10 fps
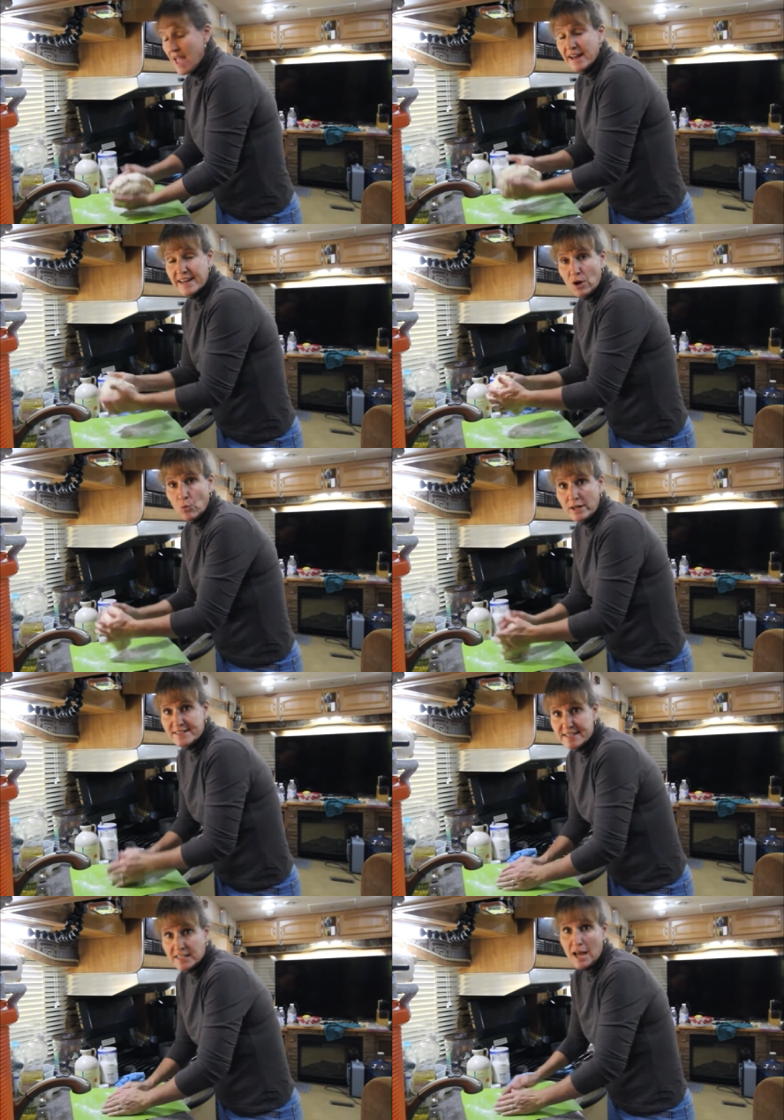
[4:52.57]
Now
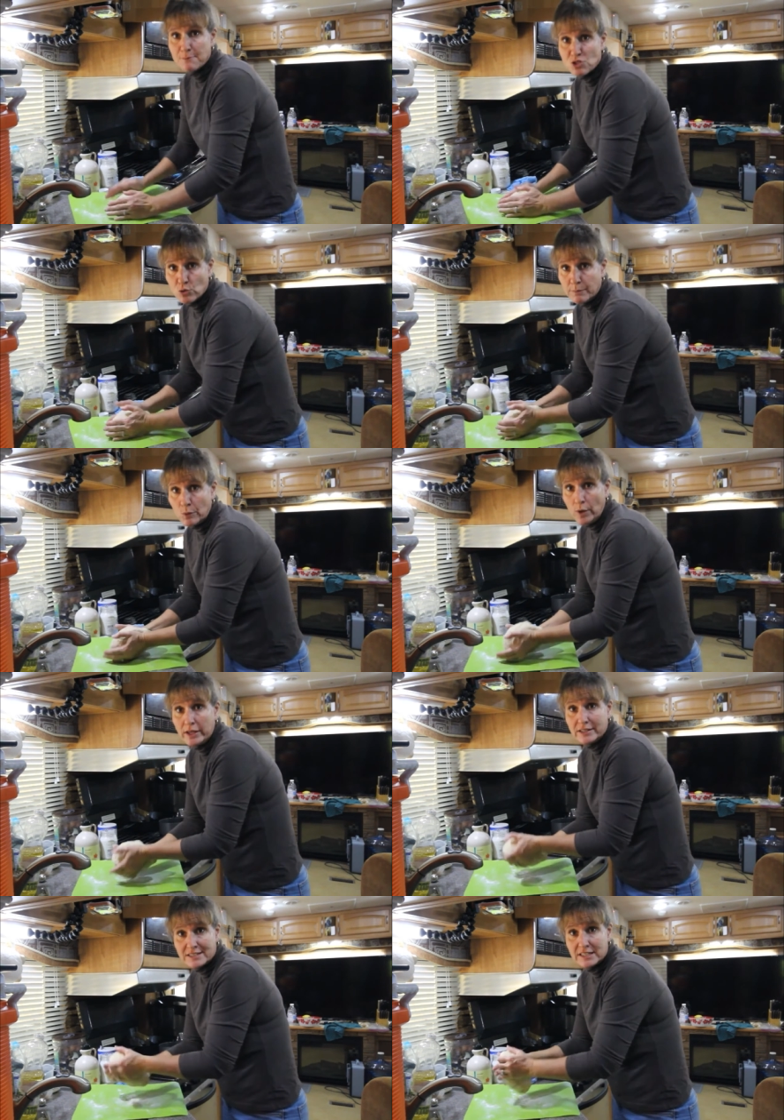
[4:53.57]
once it comes to a
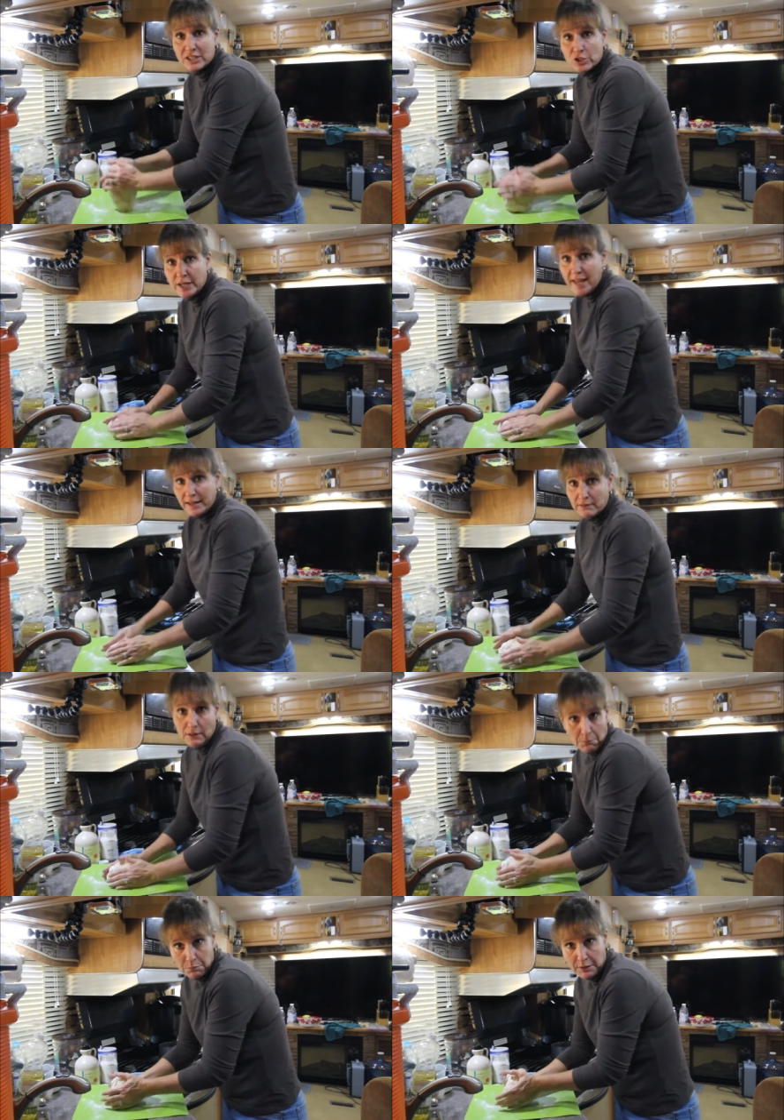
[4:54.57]
boil, it's going to create
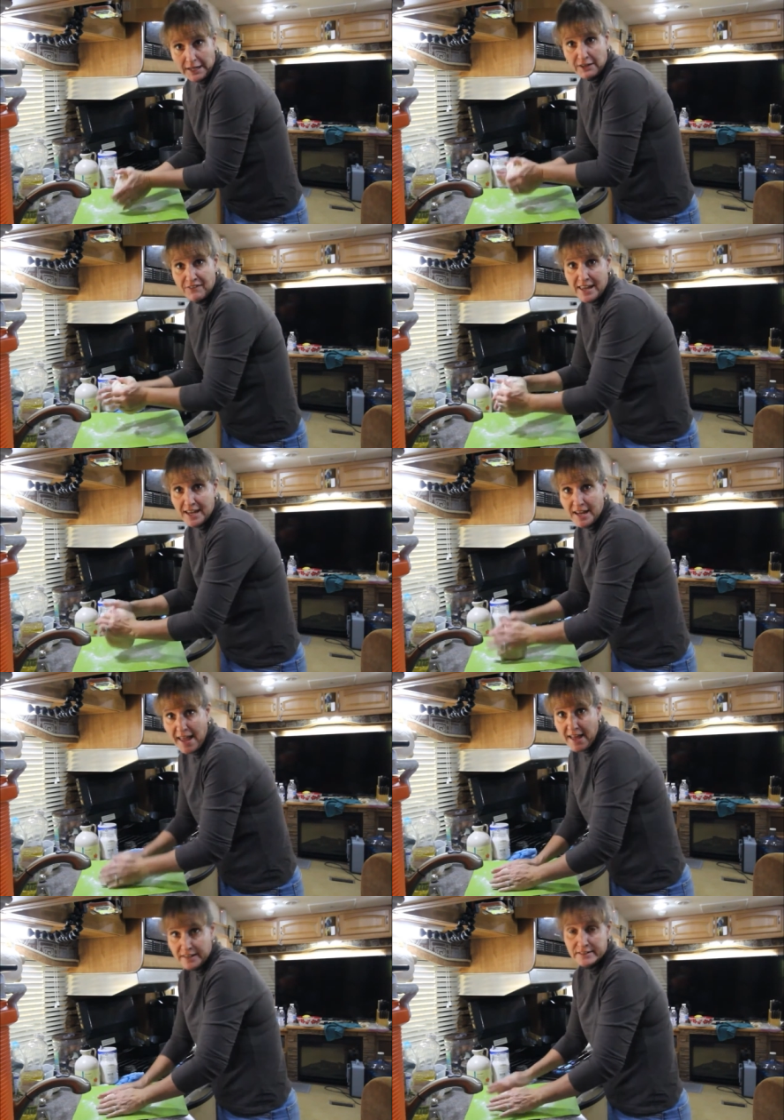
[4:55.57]
plenty of heat
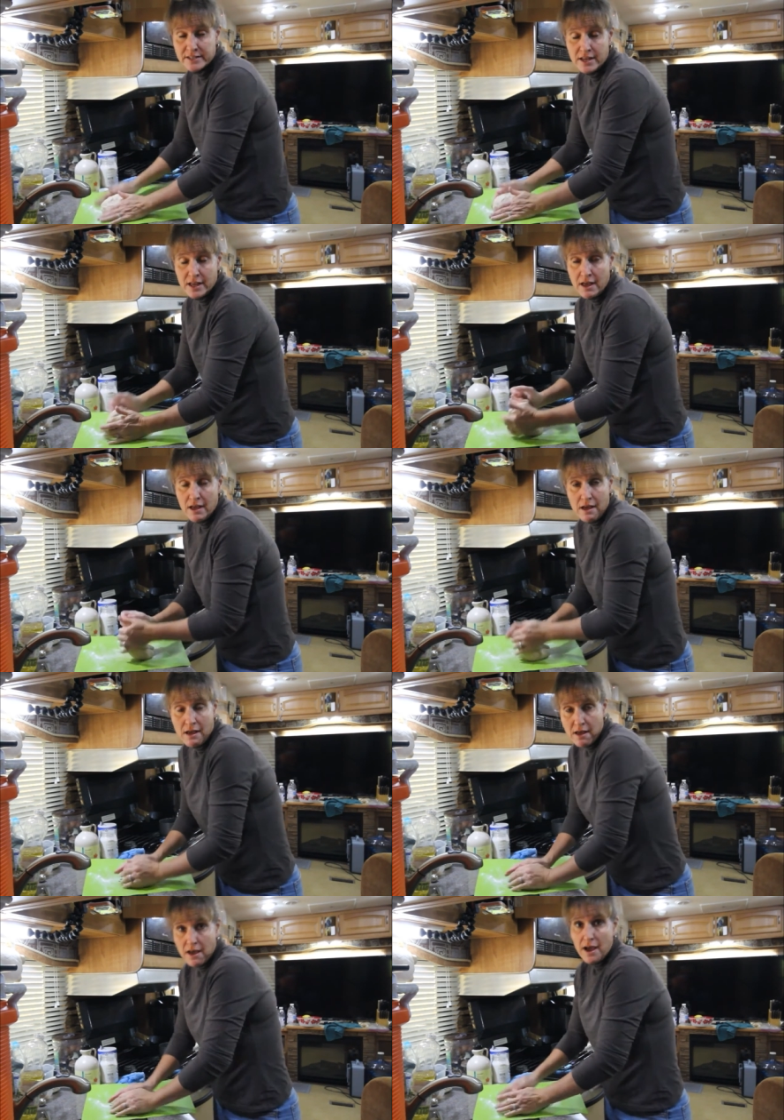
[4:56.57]
and
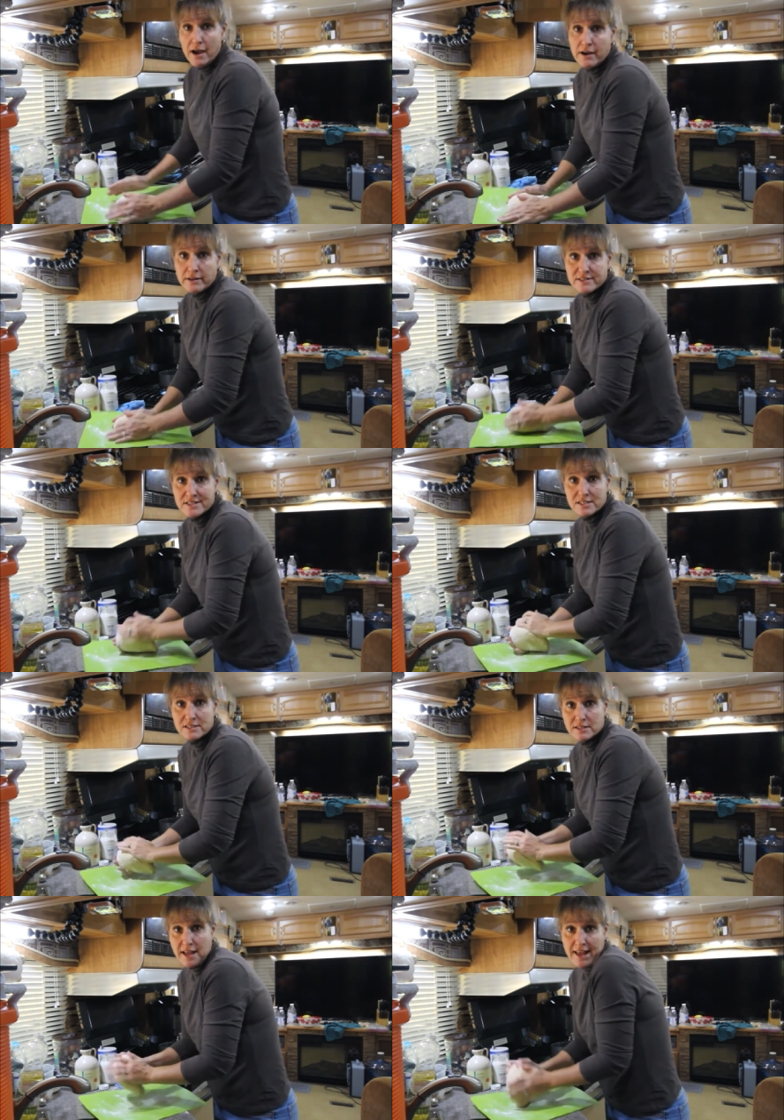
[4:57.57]
uh,
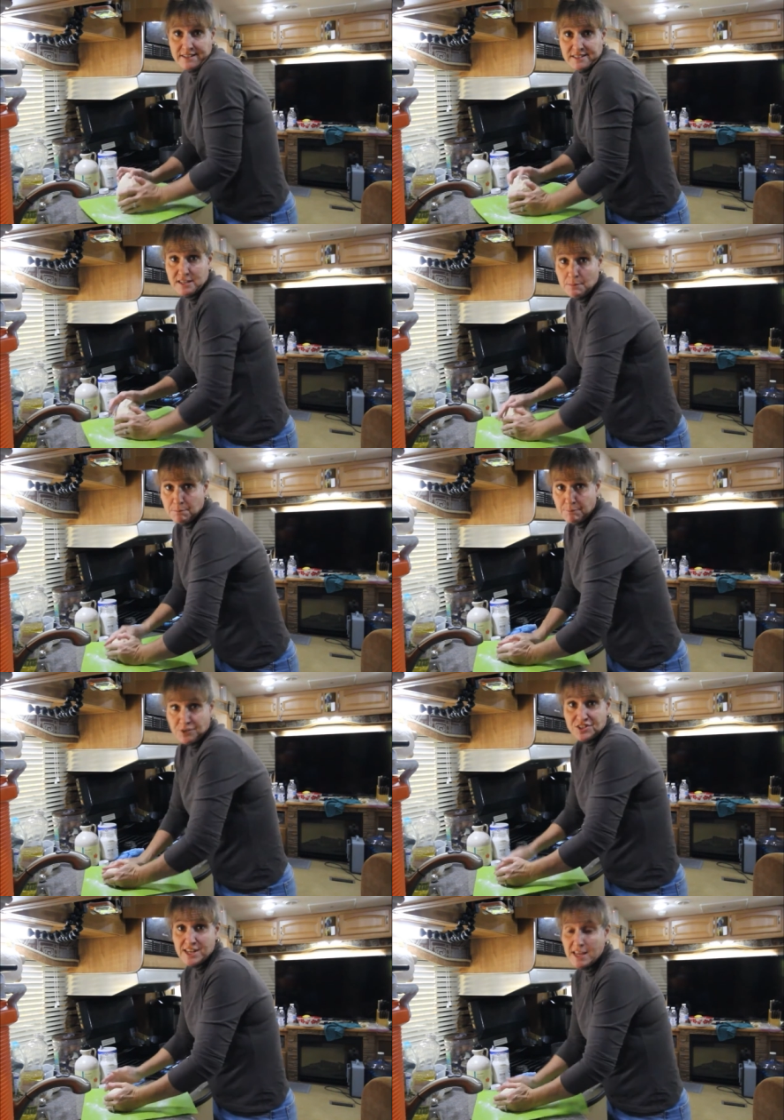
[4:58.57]
and some
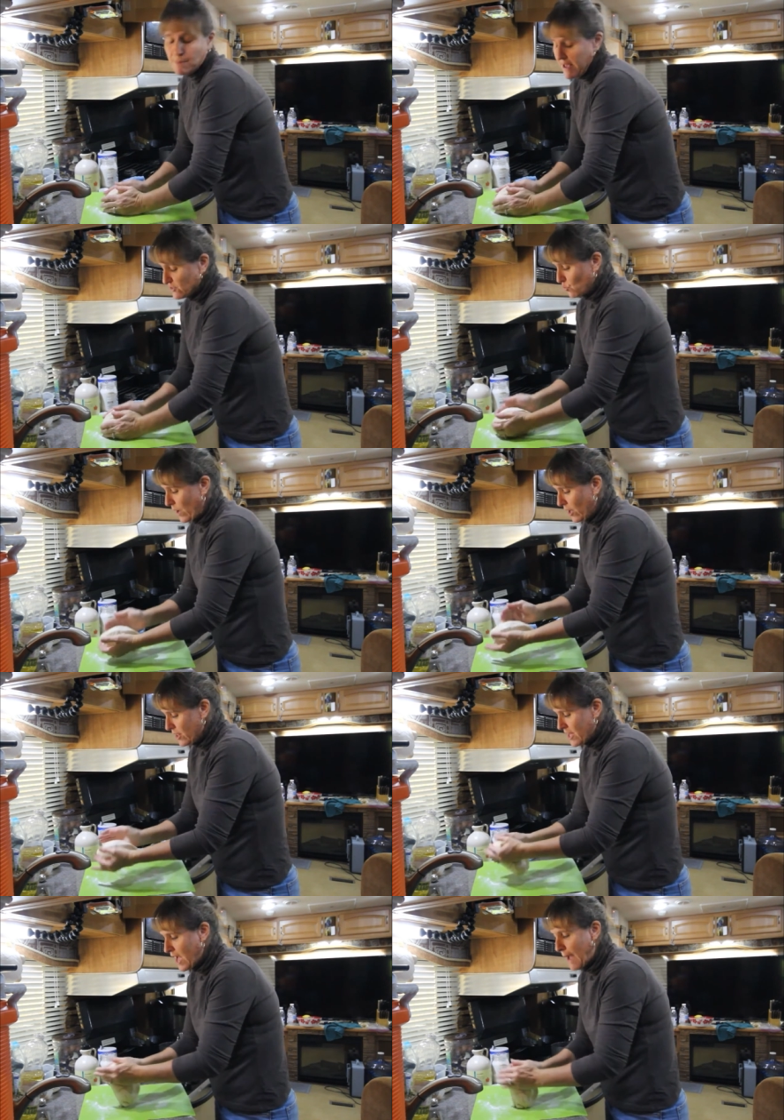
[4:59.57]
steam as well.
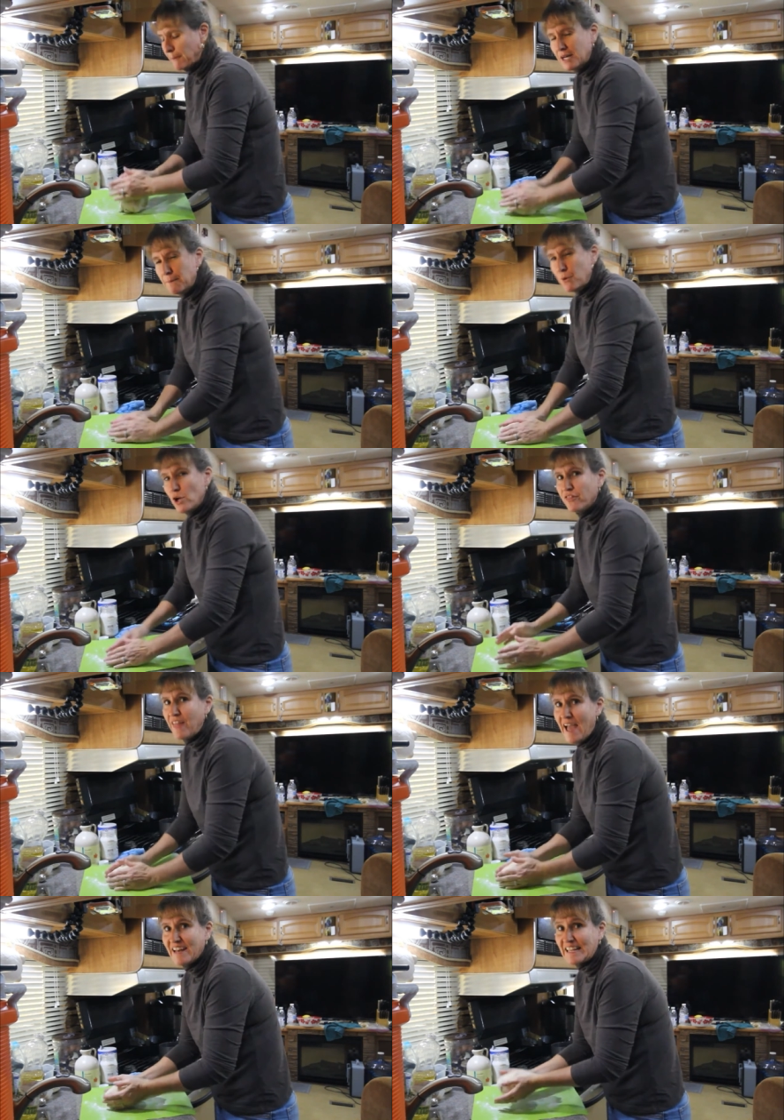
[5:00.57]
I'm going to put
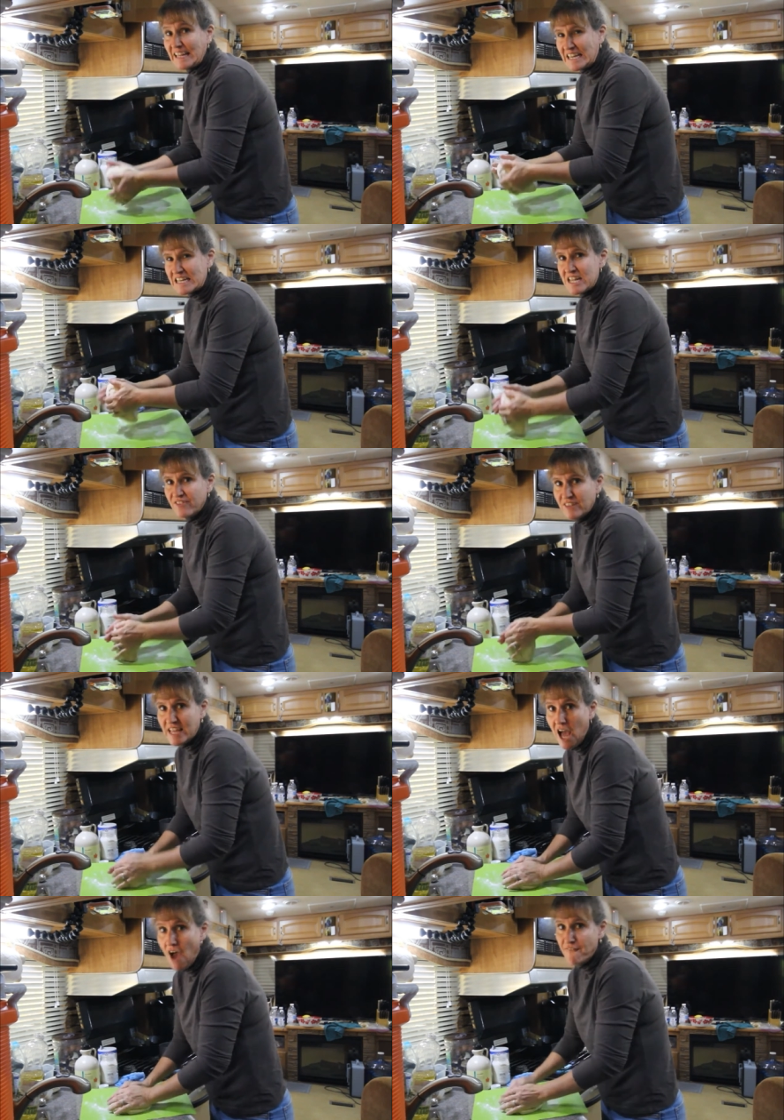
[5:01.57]
that in the
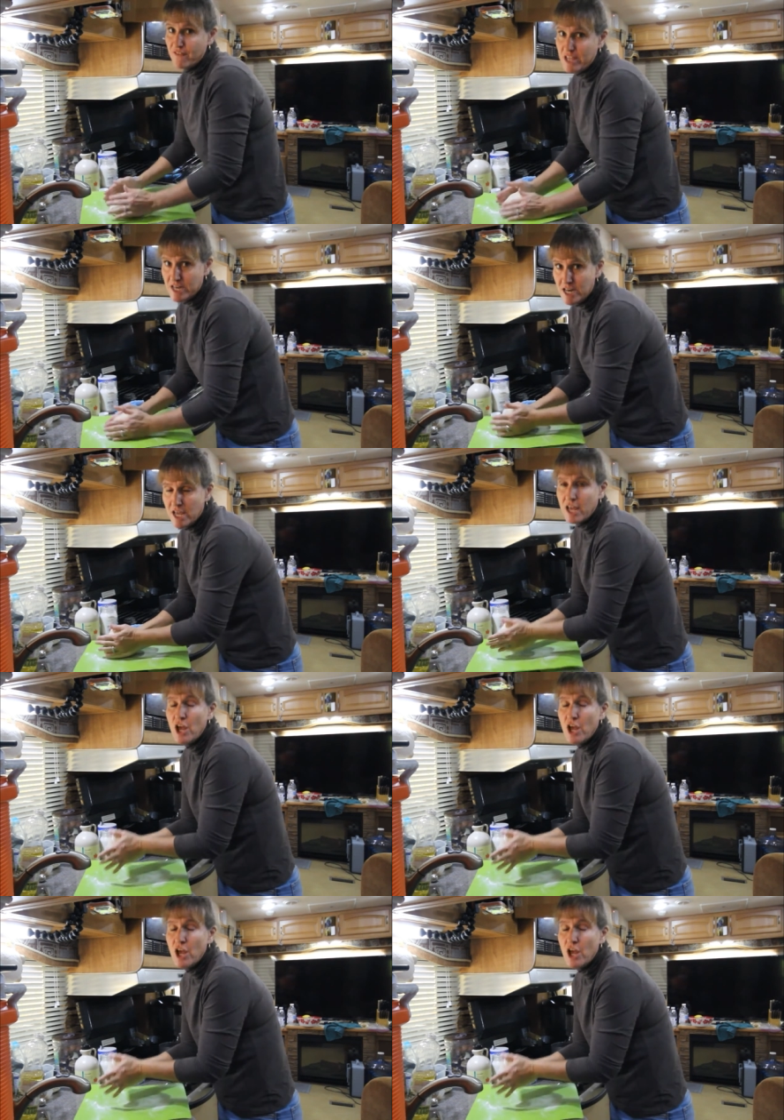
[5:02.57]
oven